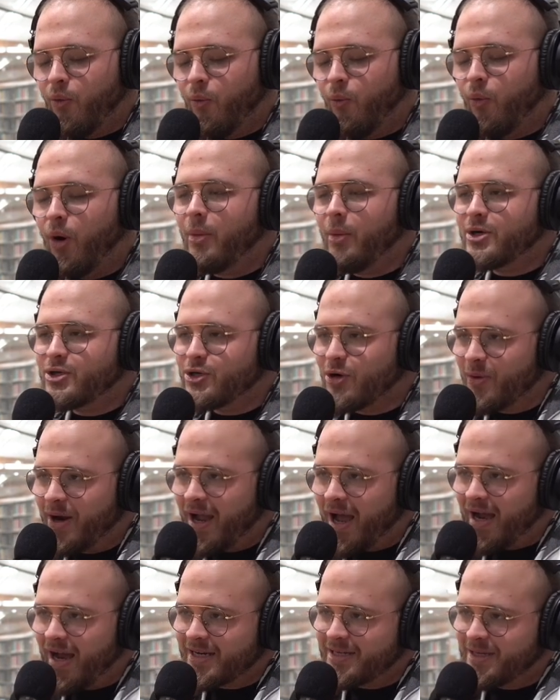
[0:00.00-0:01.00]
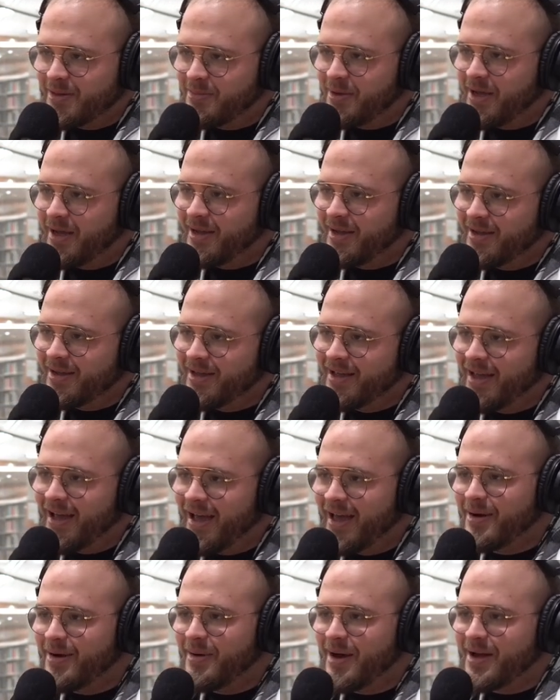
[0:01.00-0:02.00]
What would your reaction be?
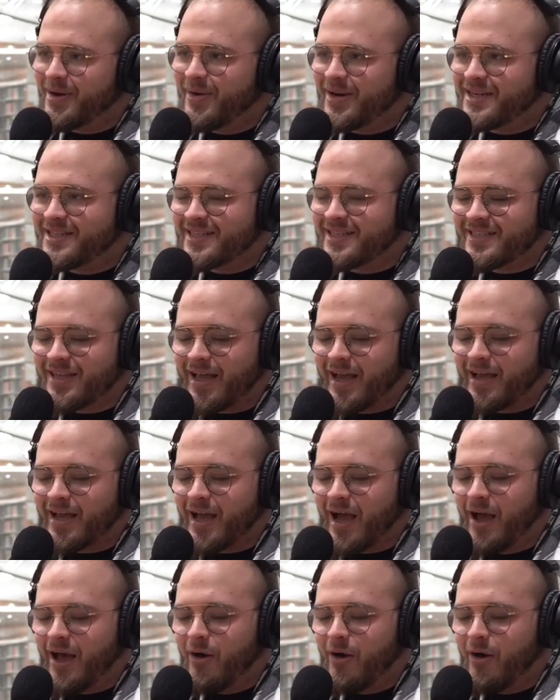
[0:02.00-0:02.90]
And my question is like,